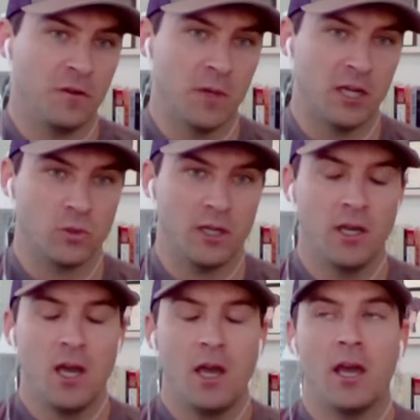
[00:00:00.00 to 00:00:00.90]
It's 50
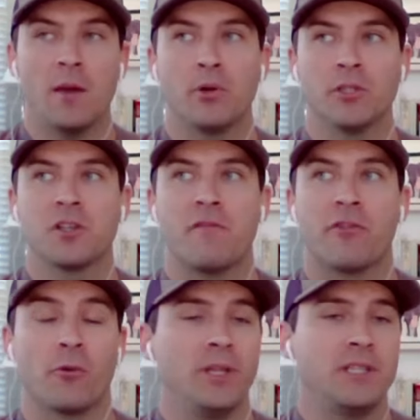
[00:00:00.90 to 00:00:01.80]
miles away. It
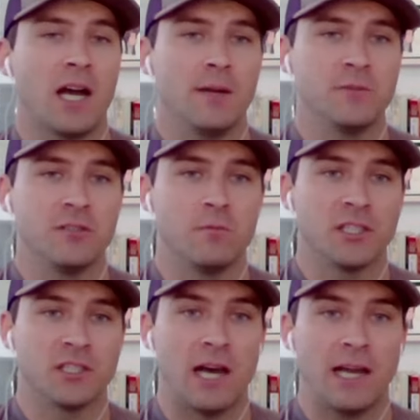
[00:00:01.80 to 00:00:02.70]
puts off three times
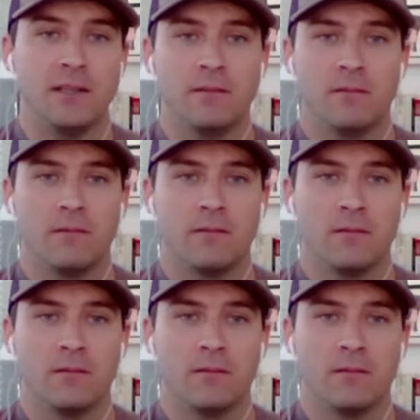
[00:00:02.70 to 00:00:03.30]
as much wow. light.